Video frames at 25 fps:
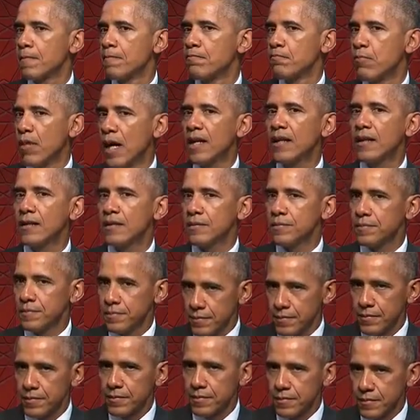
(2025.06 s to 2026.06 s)
But
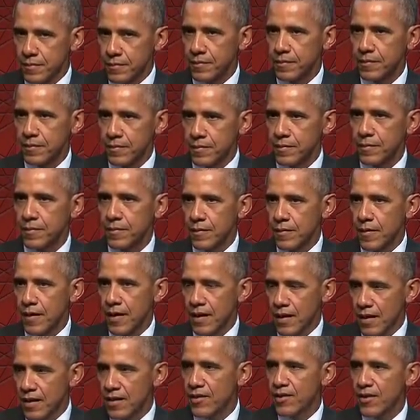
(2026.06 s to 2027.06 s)

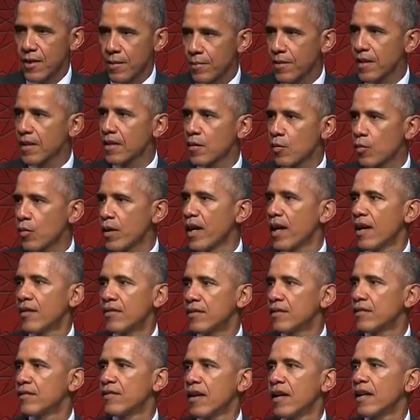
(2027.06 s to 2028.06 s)
it is something that we have
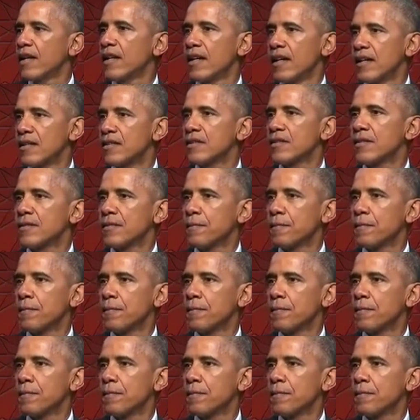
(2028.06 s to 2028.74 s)
to fight against.